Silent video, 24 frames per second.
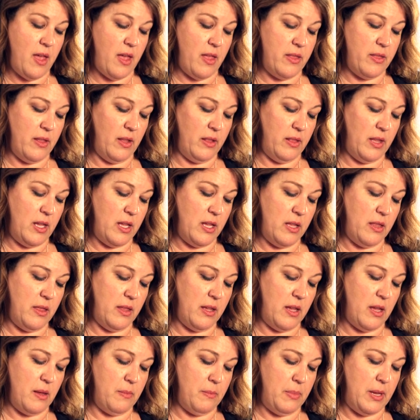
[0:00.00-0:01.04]
and the
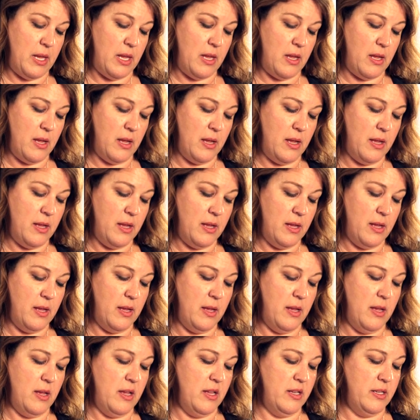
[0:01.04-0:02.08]
length can be
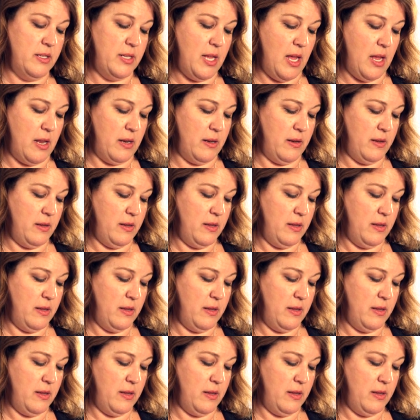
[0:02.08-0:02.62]
10.